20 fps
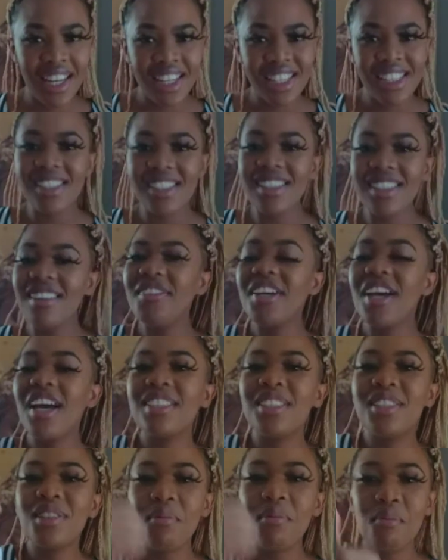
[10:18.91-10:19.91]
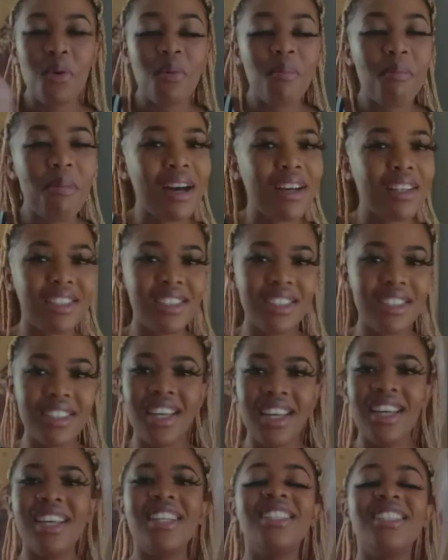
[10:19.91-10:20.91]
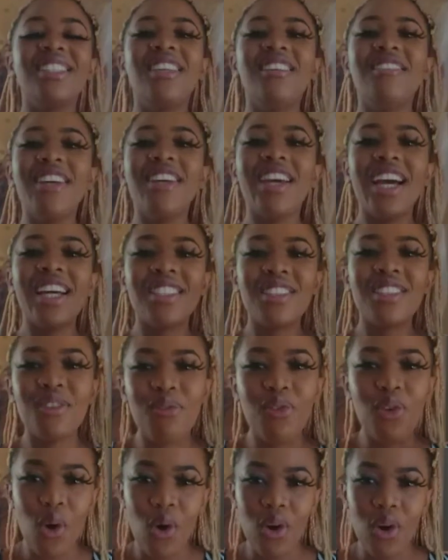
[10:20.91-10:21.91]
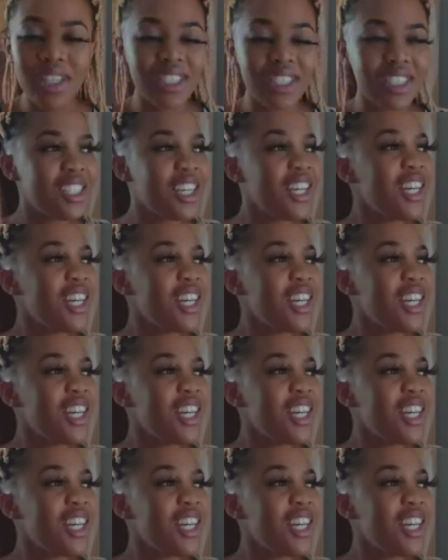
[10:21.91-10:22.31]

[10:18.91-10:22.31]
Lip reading: Is giving us the mukbangs. Is giving us the vlogs.